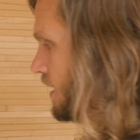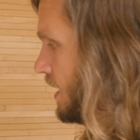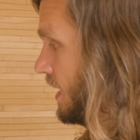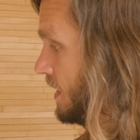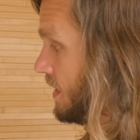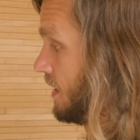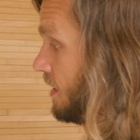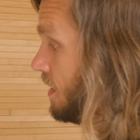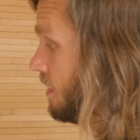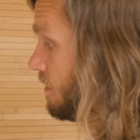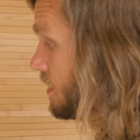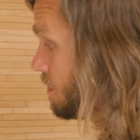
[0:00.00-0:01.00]
And the
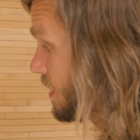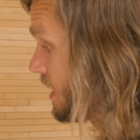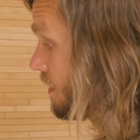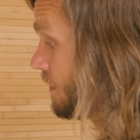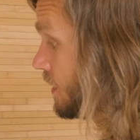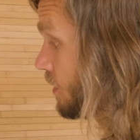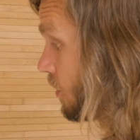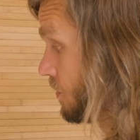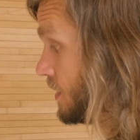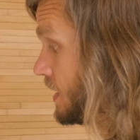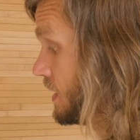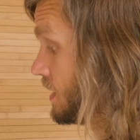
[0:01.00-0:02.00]
other benefit of
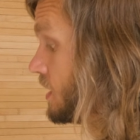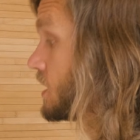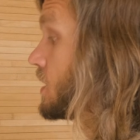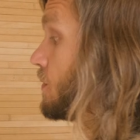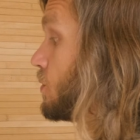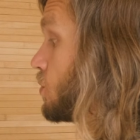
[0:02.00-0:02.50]
this is, of